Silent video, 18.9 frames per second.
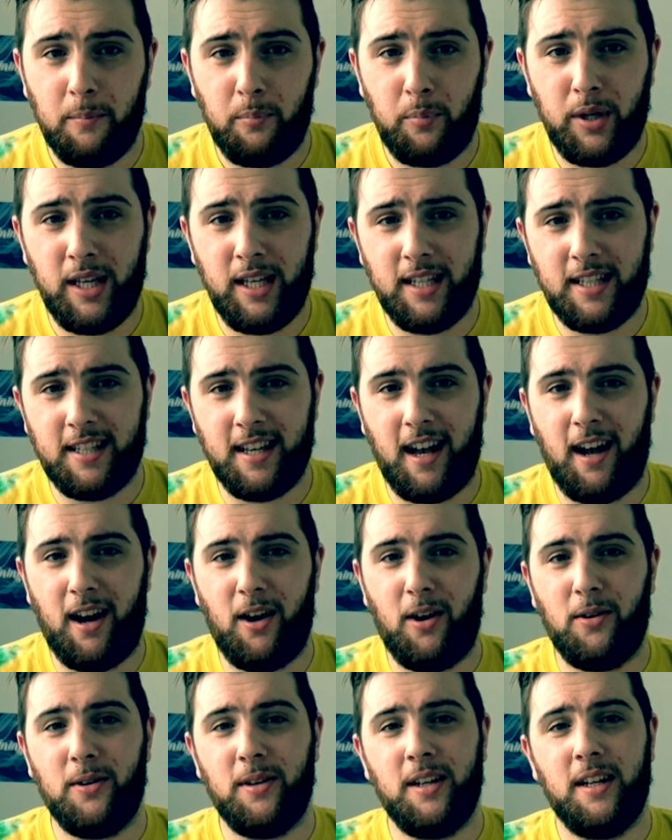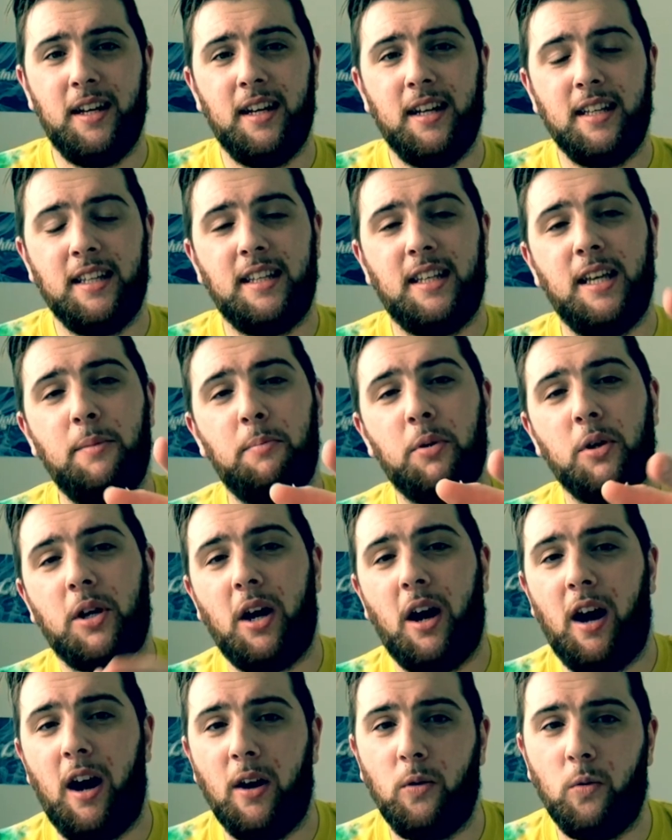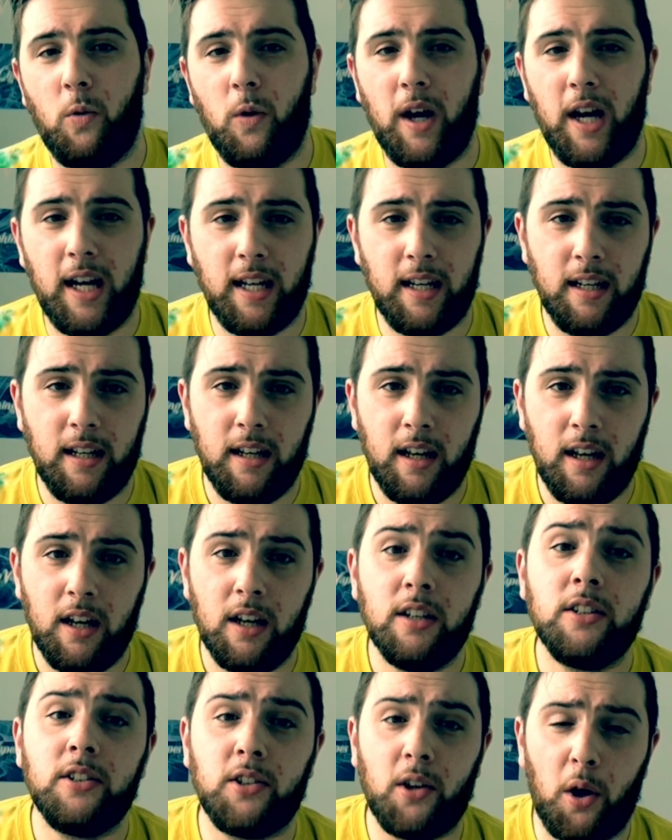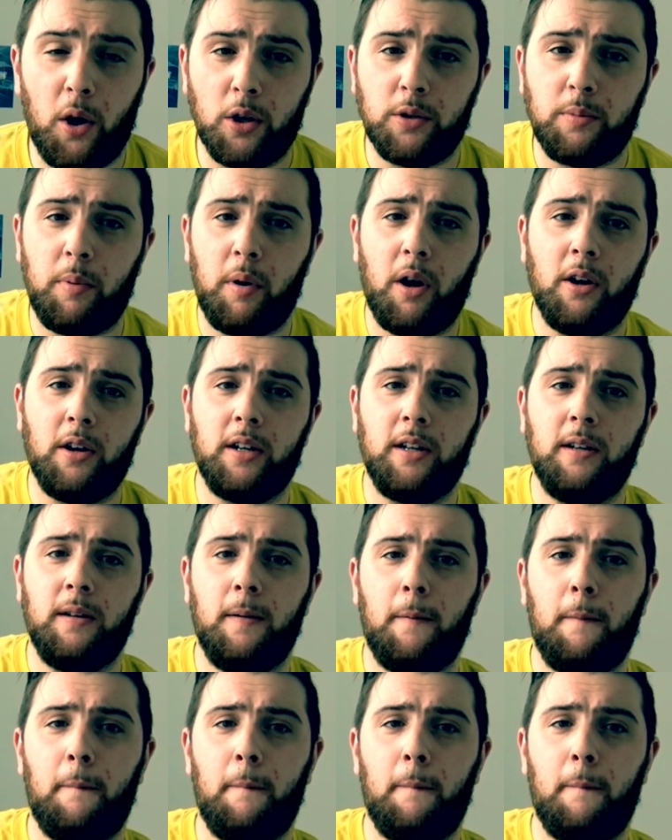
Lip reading: Peace out. Keep your cotton wet. Sarge Party.